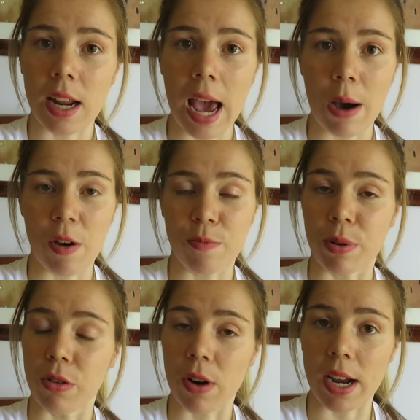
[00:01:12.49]
how I've
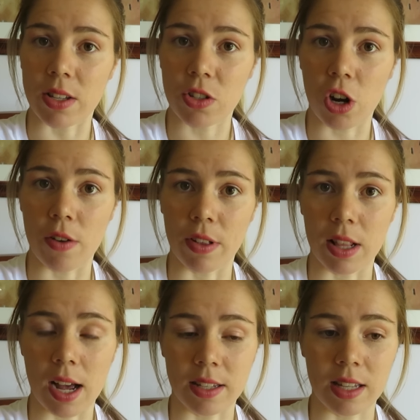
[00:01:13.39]
progressed over the
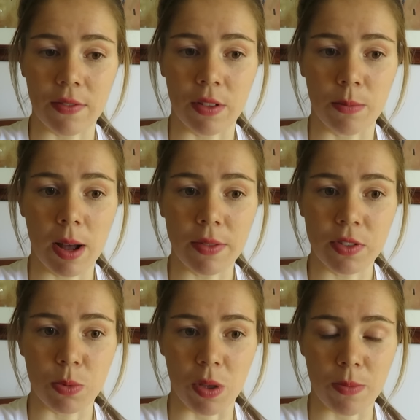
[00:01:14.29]
last seven
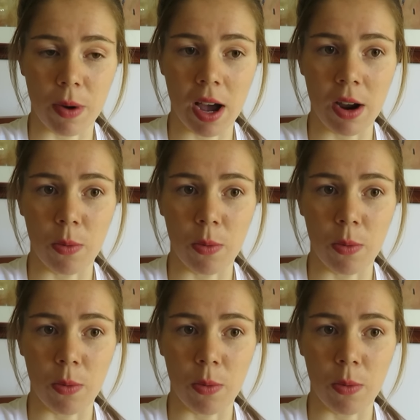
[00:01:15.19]
months with my